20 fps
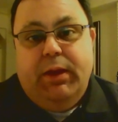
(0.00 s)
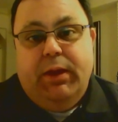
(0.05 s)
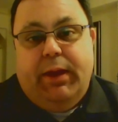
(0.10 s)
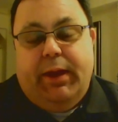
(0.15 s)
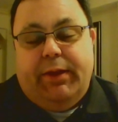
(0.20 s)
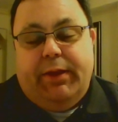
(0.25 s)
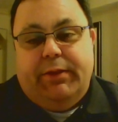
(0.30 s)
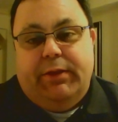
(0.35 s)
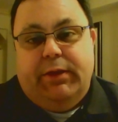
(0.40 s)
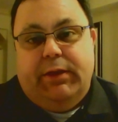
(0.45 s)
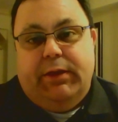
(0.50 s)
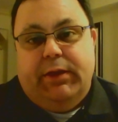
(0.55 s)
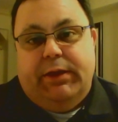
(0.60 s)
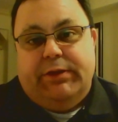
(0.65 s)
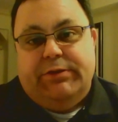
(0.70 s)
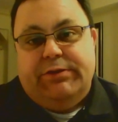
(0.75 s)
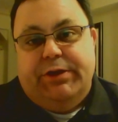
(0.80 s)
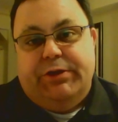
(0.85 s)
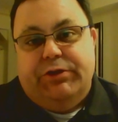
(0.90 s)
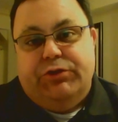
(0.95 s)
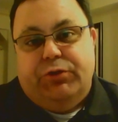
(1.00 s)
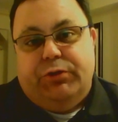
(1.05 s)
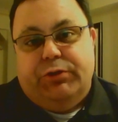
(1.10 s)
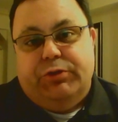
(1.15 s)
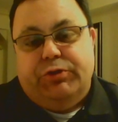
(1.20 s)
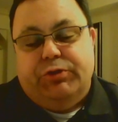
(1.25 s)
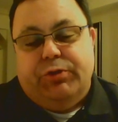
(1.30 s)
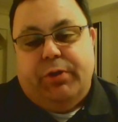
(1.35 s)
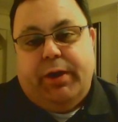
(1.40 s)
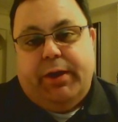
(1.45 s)
at the St.
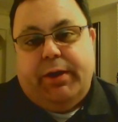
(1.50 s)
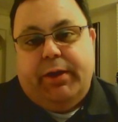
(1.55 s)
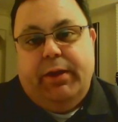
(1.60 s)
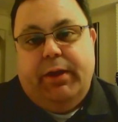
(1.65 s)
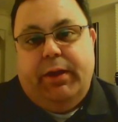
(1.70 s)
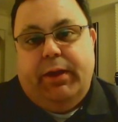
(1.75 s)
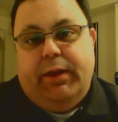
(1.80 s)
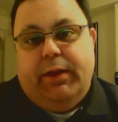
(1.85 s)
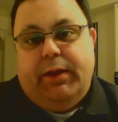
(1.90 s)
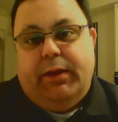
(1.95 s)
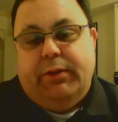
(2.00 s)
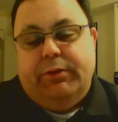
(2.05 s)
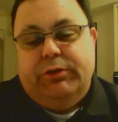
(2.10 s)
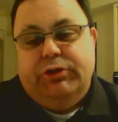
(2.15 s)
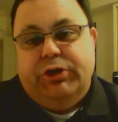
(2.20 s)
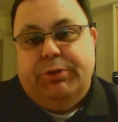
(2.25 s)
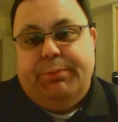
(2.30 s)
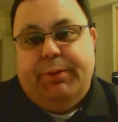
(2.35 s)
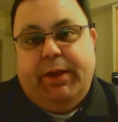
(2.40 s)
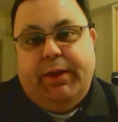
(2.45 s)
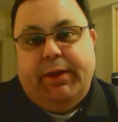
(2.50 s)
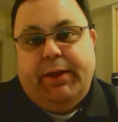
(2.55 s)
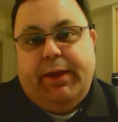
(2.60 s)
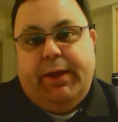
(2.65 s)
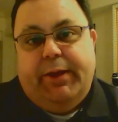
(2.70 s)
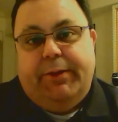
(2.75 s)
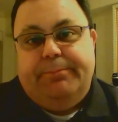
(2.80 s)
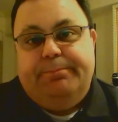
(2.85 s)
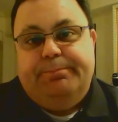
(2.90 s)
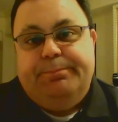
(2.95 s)
George Trek Gmail
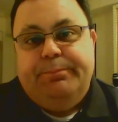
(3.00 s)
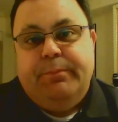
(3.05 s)
account.